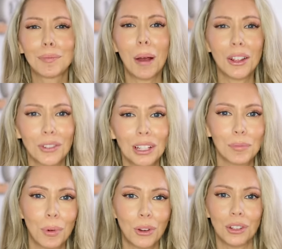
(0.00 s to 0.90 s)
sponsoring this
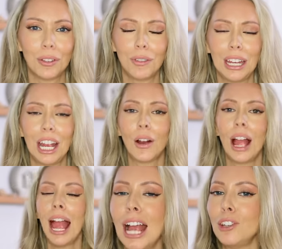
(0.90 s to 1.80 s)
portion of the video,
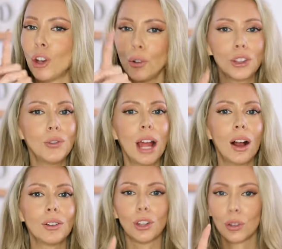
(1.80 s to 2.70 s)
and don't tune
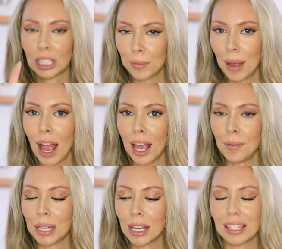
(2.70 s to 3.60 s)
out, don't skip
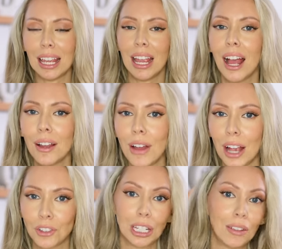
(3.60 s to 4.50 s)
ahead, because they have
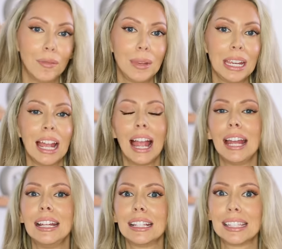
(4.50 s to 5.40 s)
actually given me
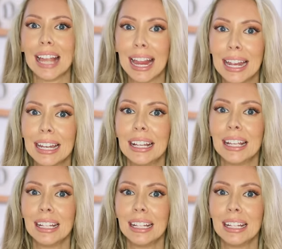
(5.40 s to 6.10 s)
an insane